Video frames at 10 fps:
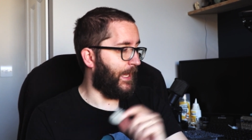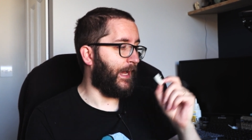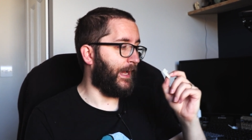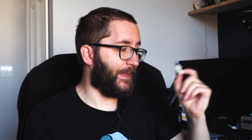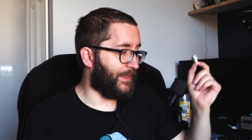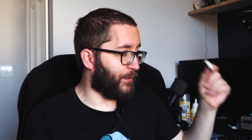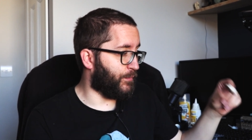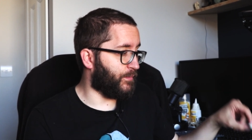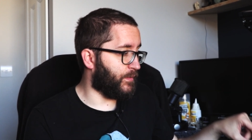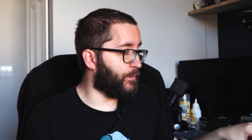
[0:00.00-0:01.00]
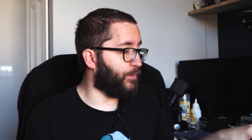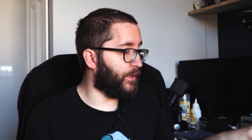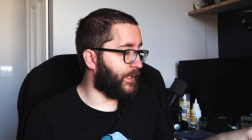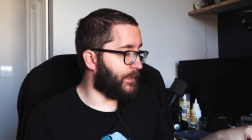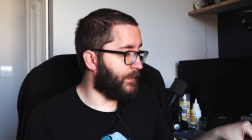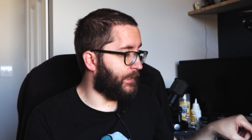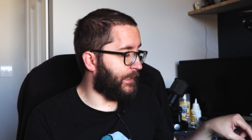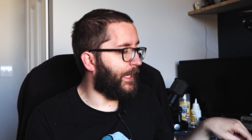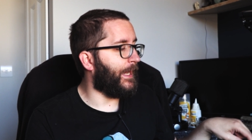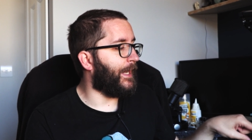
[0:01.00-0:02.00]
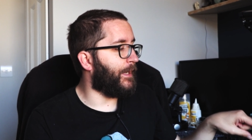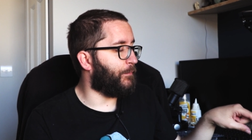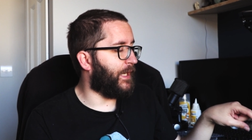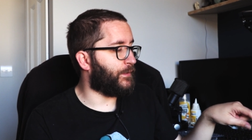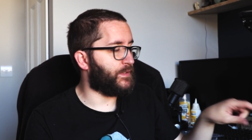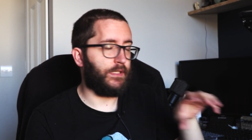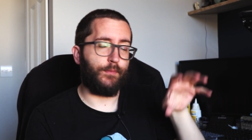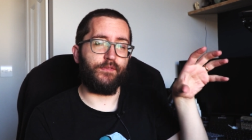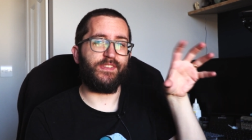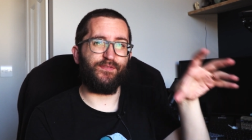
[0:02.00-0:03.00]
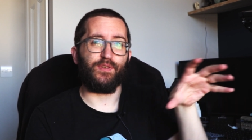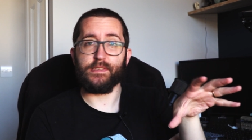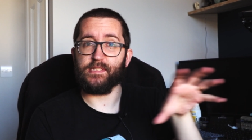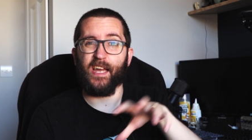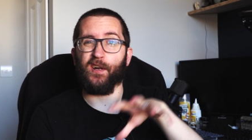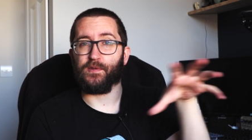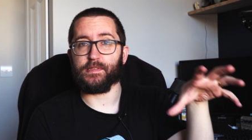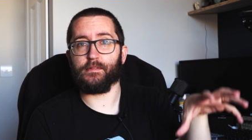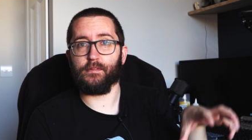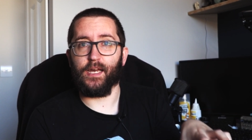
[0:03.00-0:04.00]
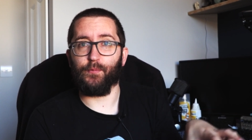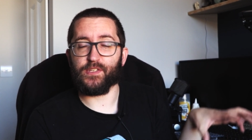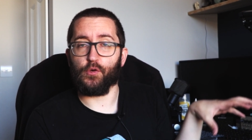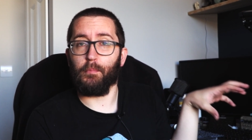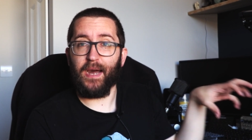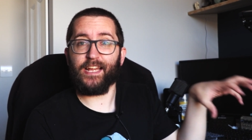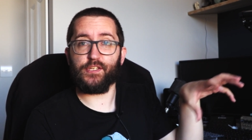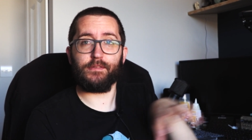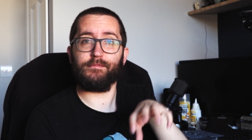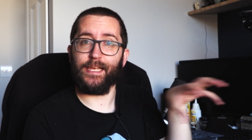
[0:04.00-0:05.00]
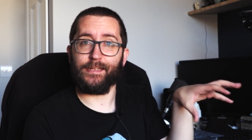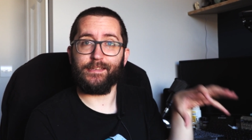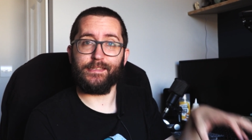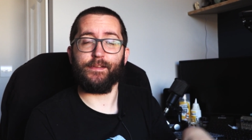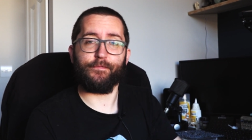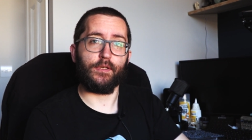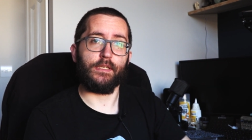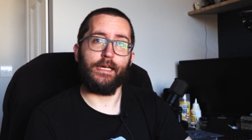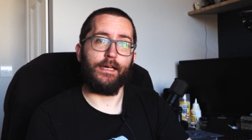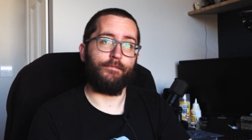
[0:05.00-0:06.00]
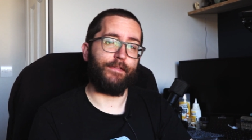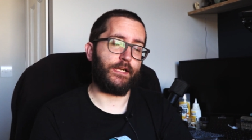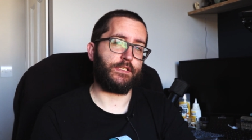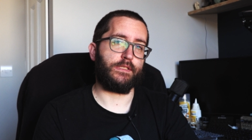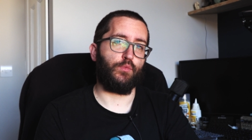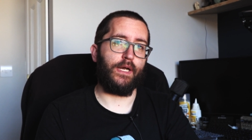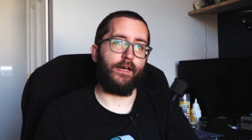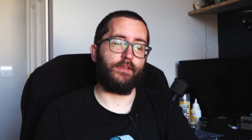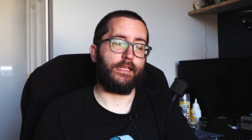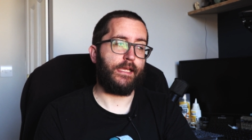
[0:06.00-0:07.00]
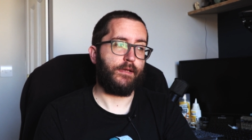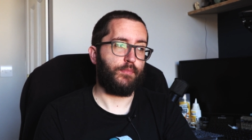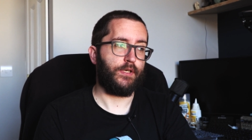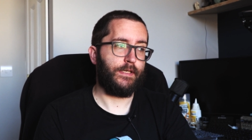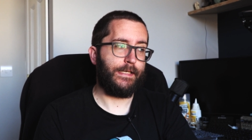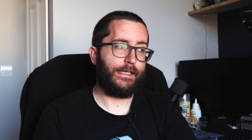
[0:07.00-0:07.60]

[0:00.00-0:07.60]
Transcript: I think they're brilliant. And there's a number of different styles which will match kind of the different factions that we'll have in the game. But